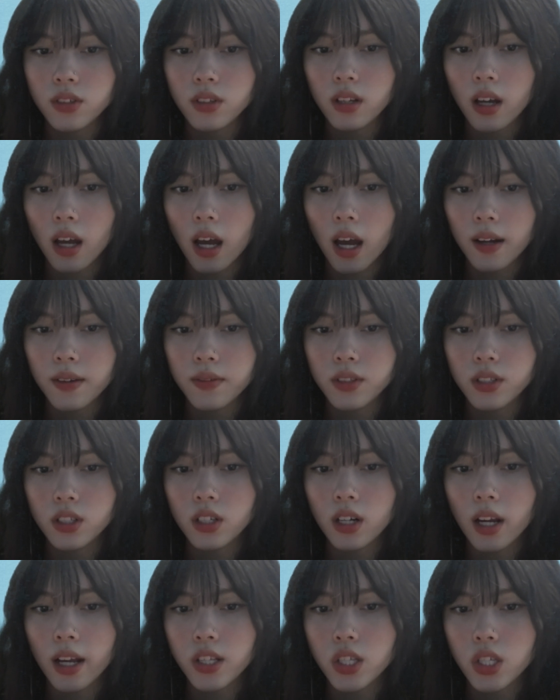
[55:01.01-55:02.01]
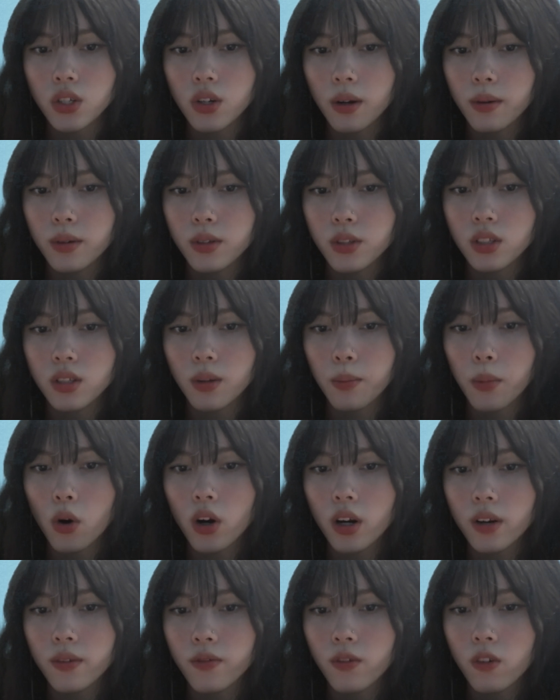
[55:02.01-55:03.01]
after extra
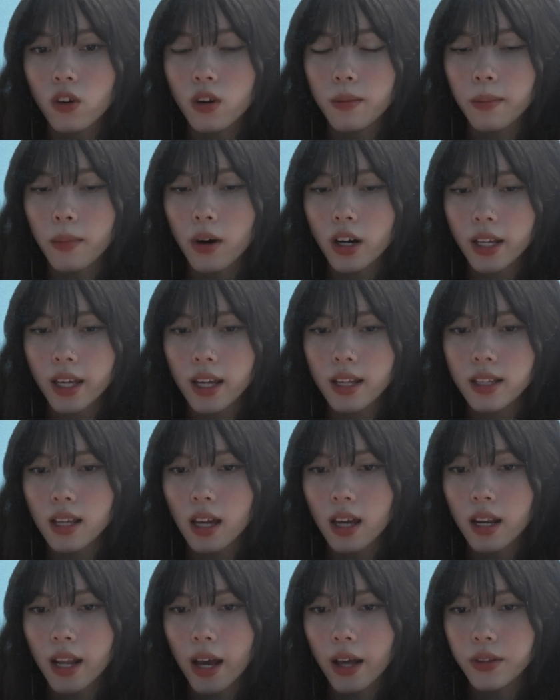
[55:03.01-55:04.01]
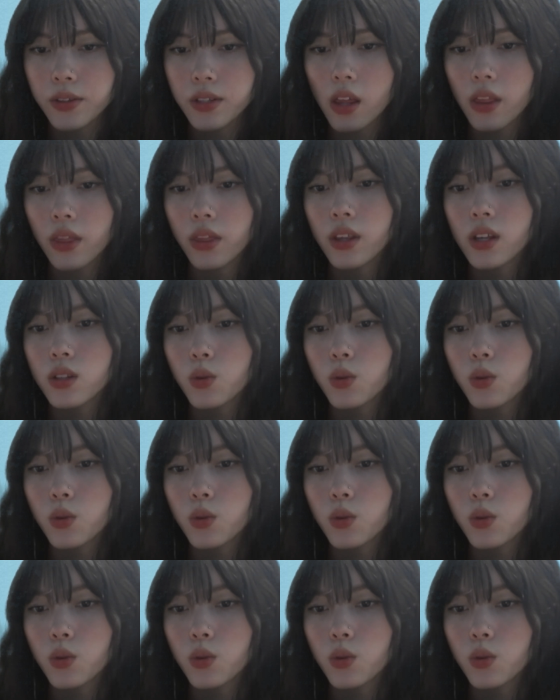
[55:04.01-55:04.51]
support for markets announced this